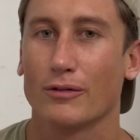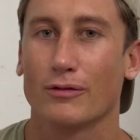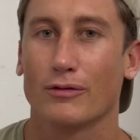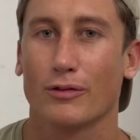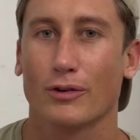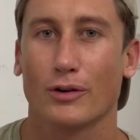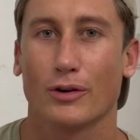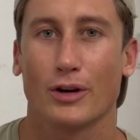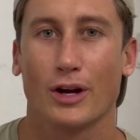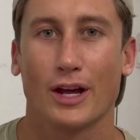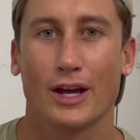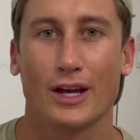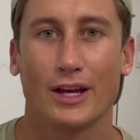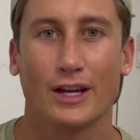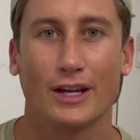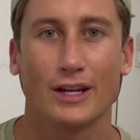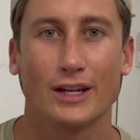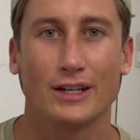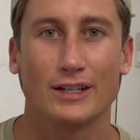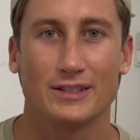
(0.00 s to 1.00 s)
for
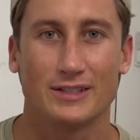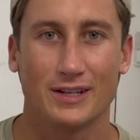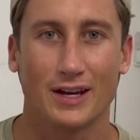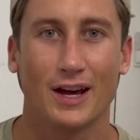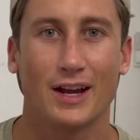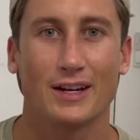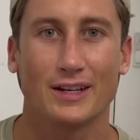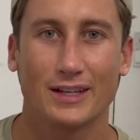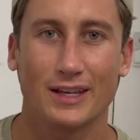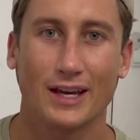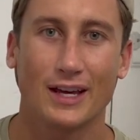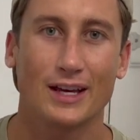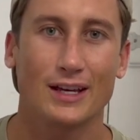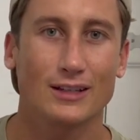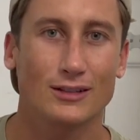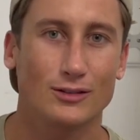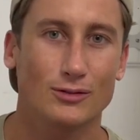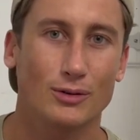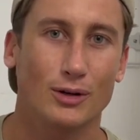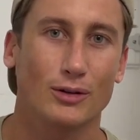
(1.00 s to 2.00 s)
a
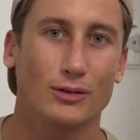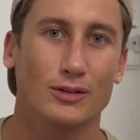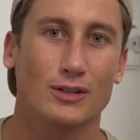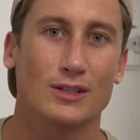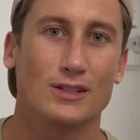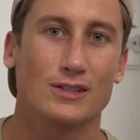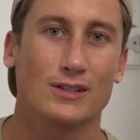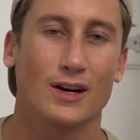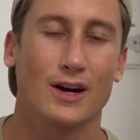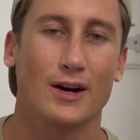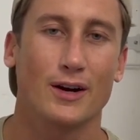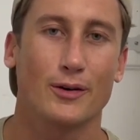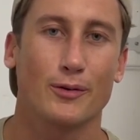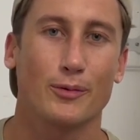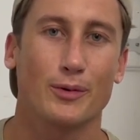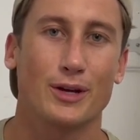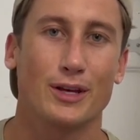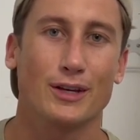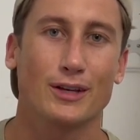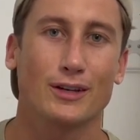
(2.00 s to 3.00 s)
10K throughout the entire
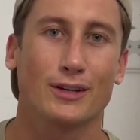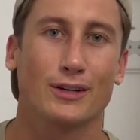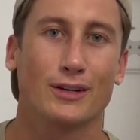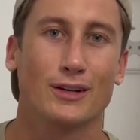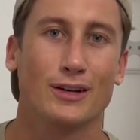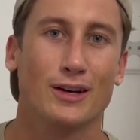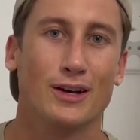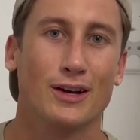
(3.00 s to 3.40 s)
week.